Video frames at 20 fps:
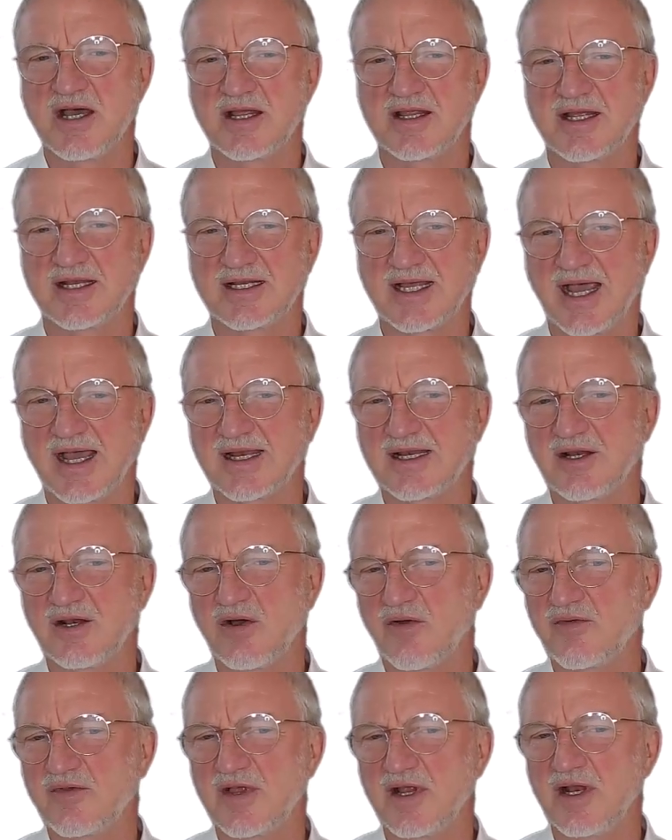The title
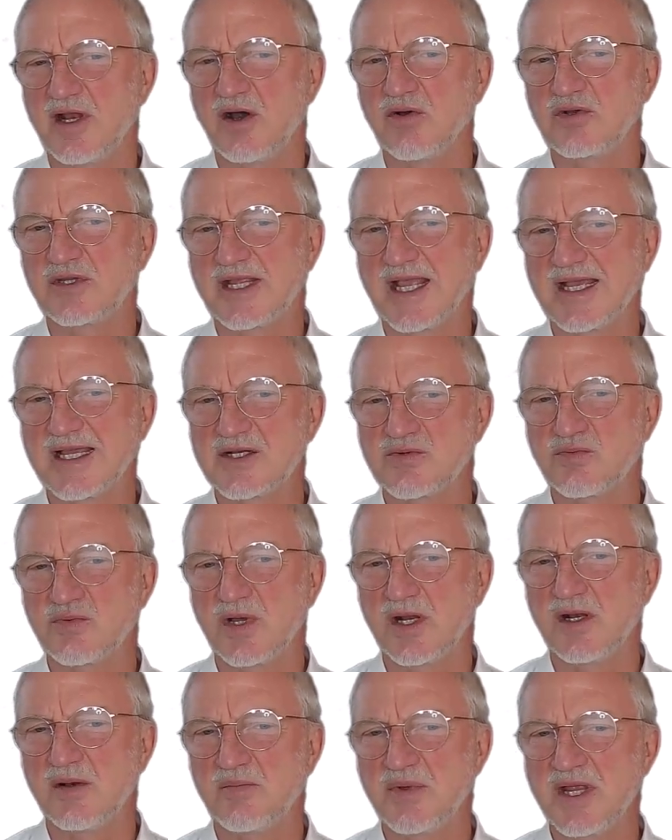of the load case
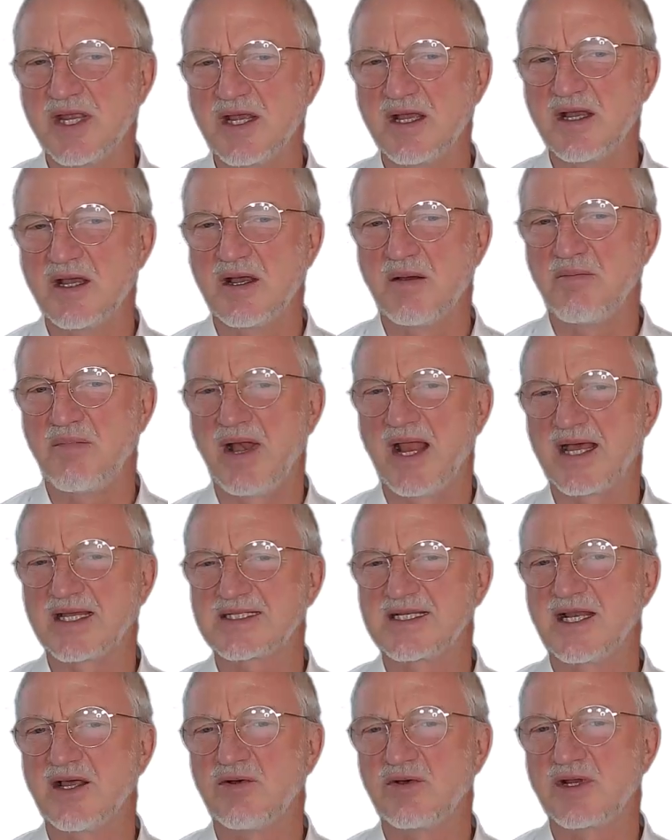will be
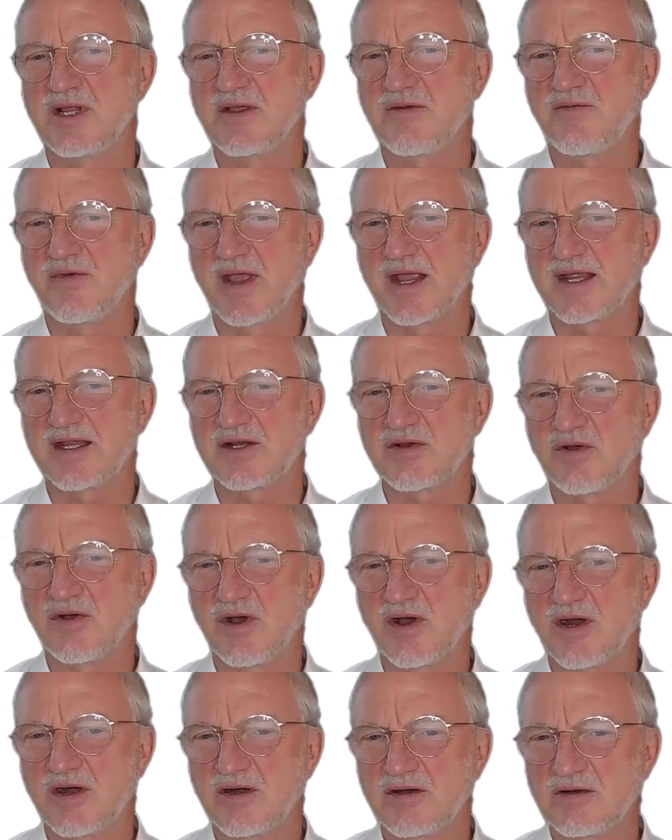plus loading
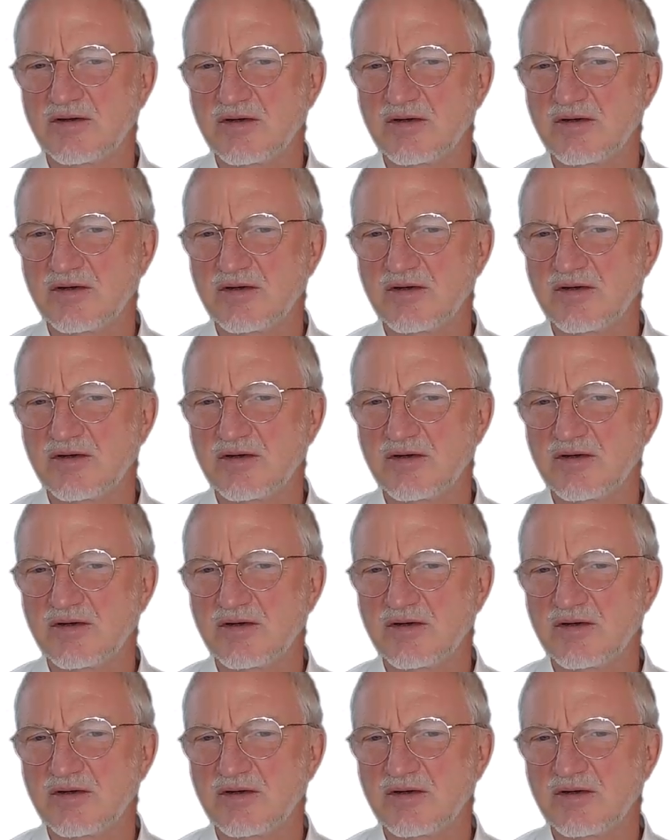factor